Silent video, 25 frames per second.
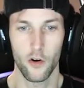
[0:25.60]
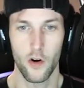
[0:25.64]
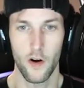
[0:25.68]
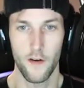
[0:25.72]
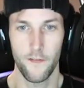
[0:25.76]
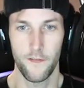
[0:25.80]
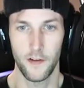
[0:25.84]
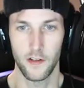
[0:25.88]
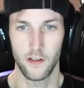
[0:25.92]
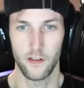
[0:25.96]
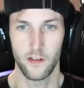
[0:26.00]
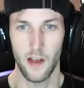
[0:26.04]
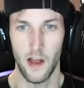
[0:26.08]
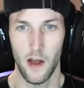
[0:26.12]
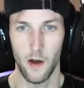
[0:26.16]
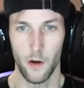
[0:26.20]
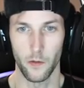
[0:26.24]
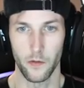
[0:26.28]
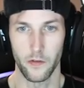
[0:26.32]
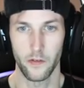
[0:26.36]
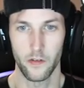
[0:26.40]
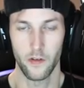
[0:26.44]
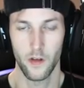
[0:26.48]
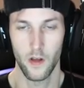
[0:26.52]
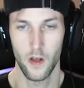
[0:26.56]
Griffin's
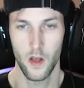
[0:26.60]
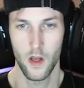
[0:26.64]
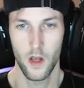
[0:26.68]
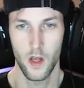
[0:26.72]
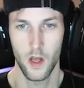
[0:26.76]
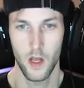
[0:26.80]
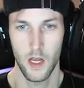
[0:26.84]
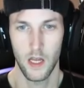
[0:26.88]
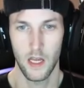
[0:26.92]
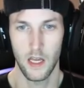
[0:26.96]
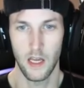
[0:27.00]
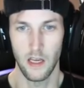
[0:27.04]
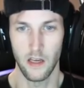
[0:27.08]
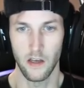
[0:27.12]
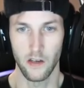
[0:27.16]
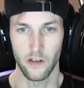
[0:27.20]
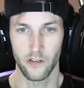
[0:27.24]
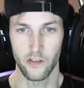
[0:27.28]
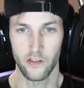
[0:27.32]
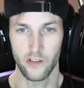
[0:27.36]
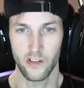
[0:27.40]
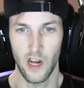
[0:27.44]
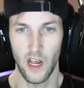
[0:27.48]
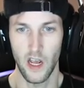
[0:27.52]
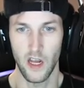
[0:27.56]
house. He is
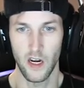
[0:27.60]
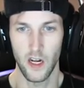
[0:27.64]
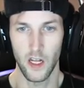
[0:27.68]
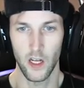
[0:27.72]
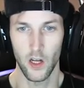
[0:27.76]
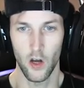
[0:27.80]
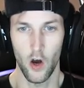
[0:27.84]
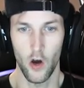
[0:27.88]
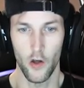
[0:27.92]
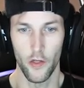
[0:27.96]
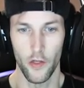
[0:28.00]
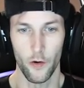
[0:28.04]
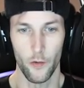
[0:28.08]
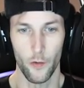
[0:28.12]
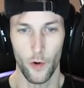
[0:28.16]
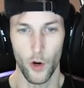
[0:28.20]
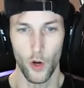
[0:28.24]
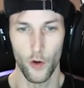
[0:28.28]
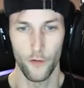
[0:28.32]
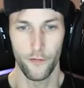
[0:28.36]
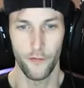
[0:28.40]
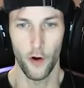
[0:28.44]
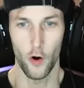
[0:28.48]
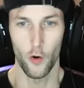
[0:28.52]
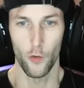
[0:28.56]
standing on the
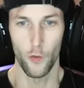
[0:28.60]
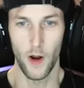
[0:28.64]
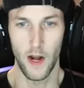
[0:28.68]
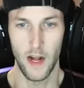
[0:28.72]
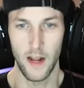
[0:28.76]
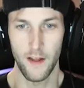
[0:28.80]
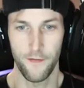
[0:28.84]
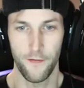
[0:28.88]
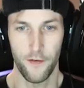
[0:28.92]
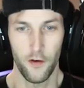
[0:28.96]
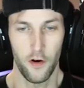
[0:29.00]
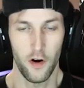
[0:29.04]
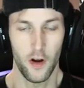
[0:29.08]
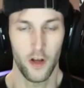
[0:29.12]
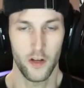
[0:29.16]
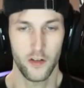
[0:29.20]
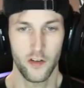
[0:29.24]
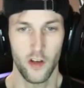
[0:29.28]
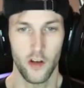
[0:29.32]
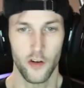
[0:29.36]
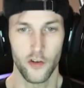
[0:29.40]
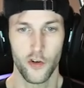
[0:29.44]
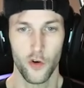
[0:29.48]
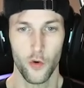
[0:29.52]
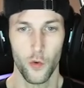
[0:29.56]
roof, ready for us
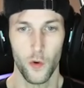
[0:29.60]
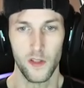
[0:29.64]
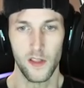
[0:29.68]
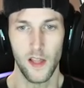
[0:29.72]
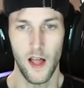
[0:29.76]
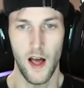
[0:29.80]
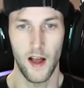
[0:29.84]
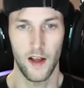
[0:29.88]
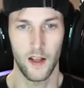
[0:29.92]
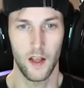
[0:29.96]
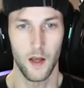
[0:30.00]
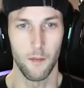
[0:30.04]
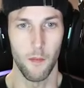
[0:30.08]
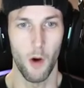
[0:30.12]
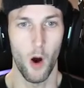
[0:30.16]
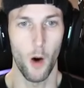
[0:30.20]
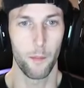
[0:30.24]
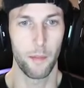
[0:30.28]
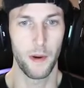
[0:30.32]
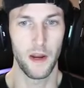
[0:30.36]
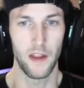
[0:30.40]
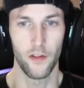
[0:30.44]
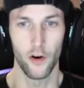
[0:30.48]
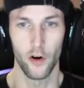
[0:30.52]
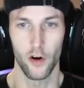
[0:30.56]
to unlock him. I'll
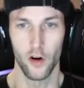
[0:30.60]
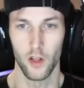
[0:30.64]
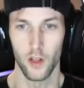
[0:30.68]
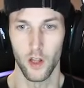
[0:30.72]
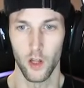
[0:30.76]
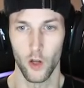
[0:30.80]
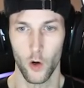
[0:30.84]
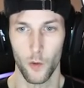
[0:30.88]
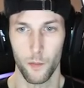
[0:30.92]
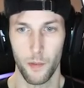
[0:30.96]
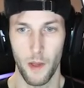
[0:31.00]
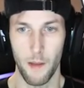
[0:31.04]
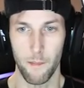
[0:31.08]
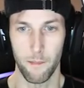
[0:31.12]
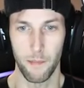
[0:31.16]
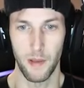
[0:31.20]
be there in a little bit,